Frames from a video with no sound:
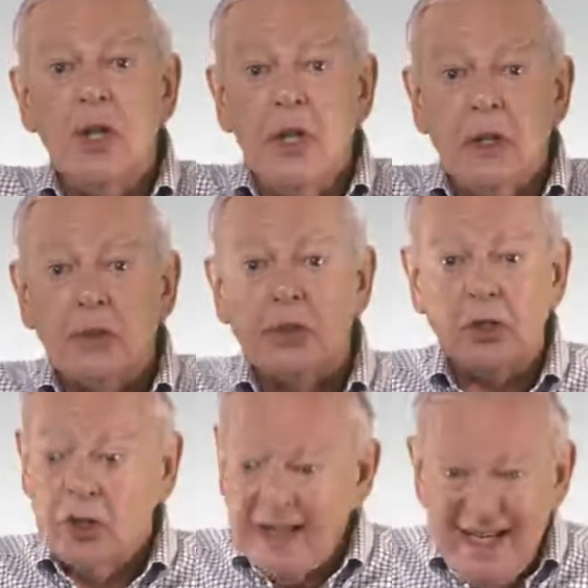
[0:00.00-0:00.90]
eagles that
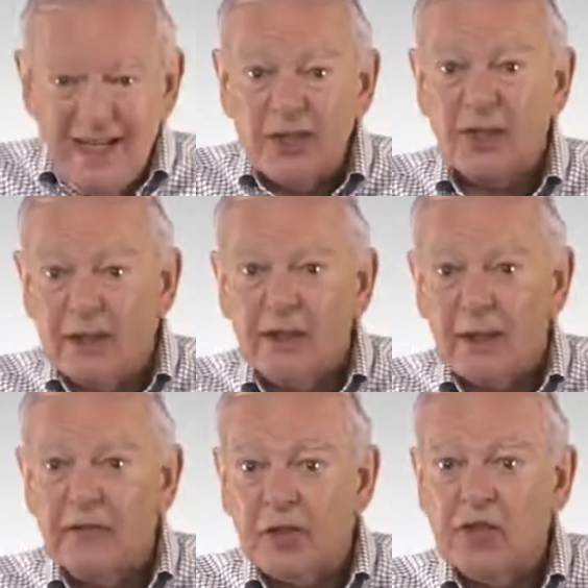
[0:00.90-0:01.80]
could easily
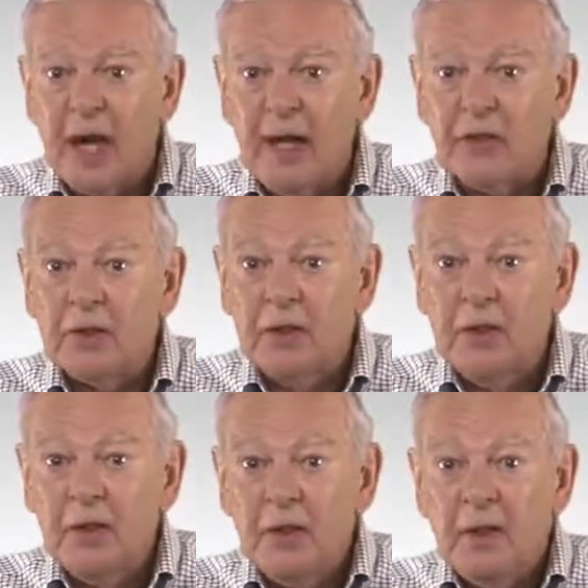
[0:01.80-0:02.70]
lift a child
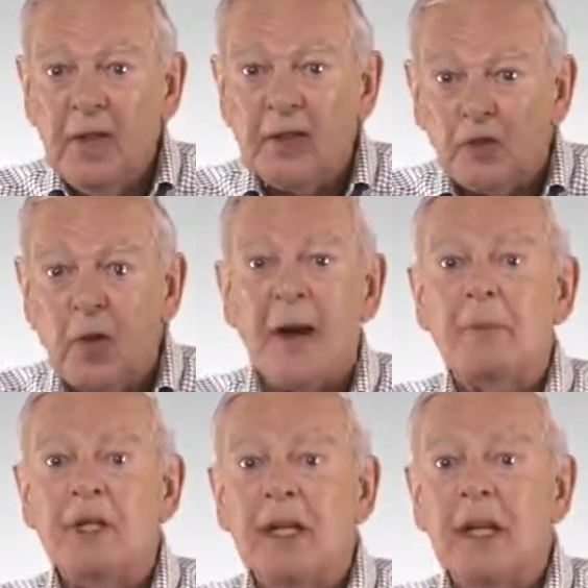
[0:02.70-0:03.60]
and
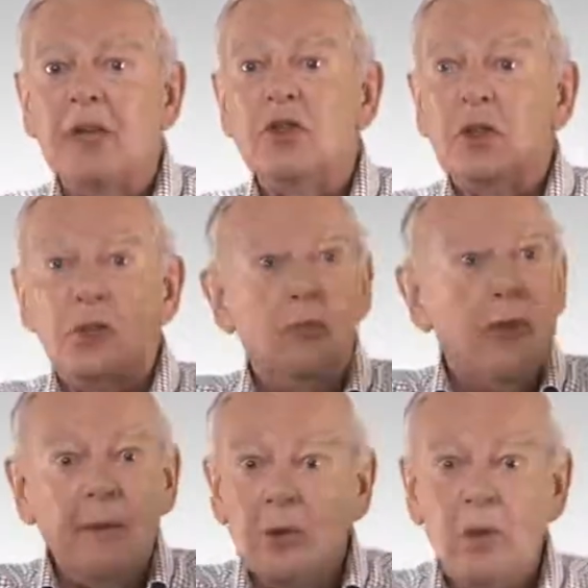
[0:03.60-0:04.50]
dropped it into
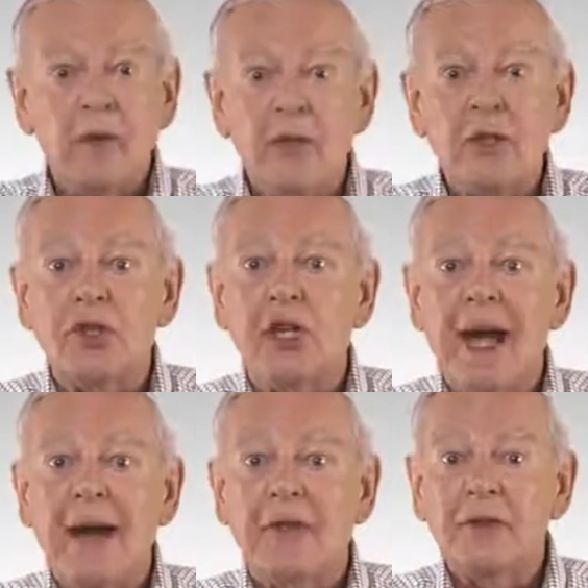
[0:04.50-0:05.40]
maybe one of these
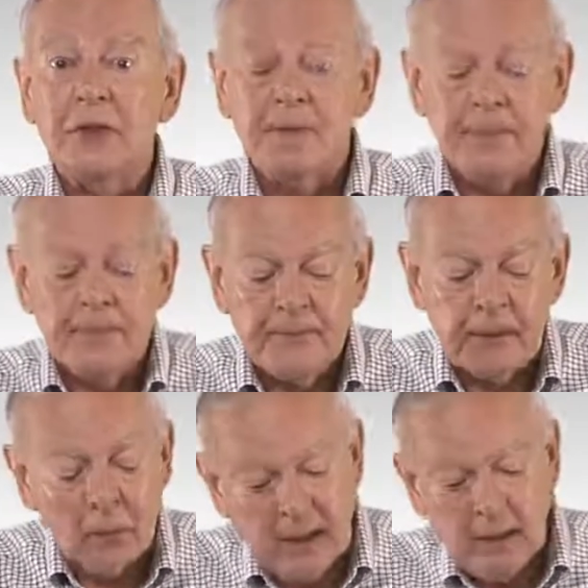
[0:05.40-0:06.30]
shafts.
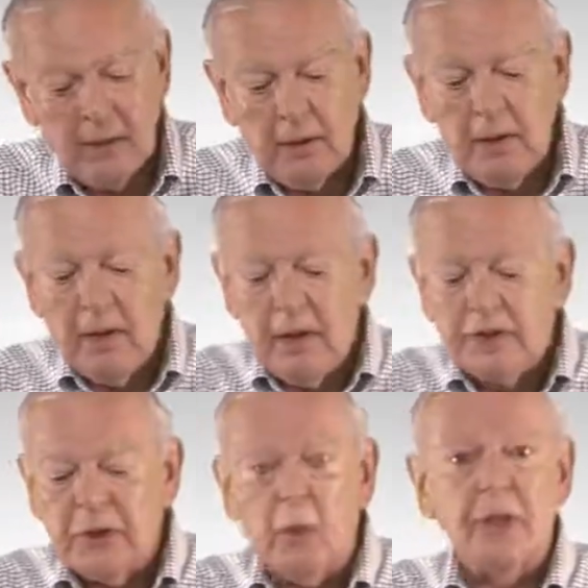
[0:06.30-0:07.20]
Well,
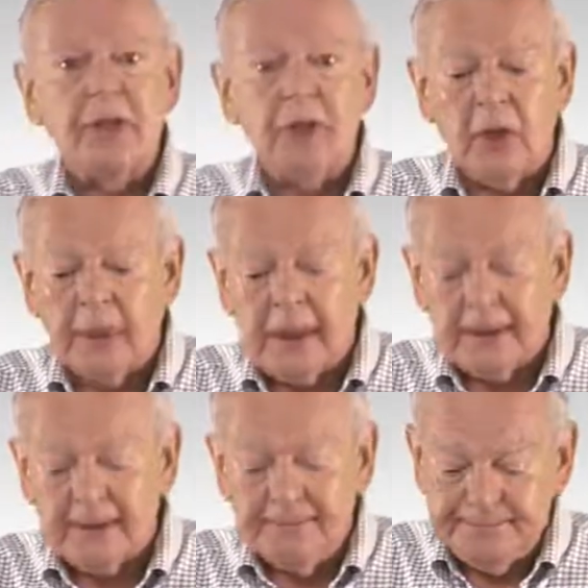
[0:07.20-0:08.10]
so what's it look
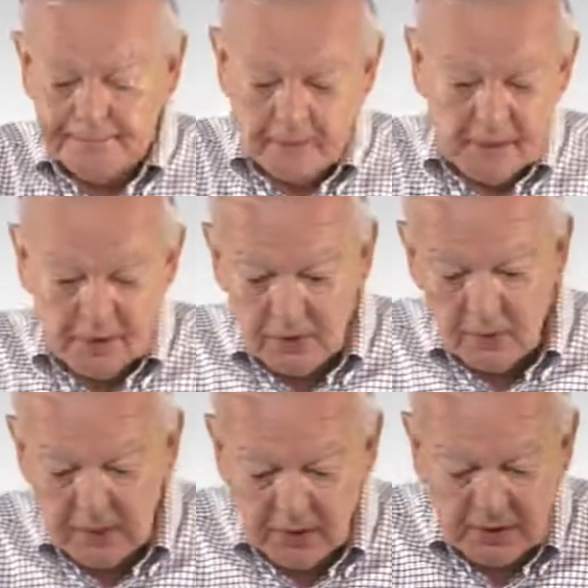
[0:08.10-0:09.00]
like? This is
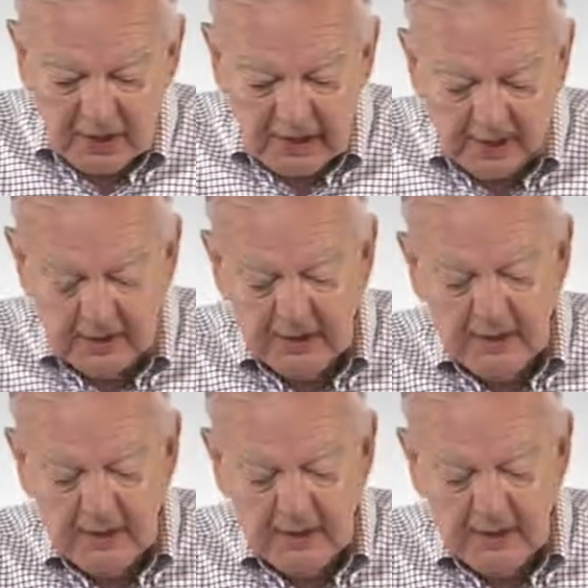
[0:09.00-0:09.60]
what it looks like.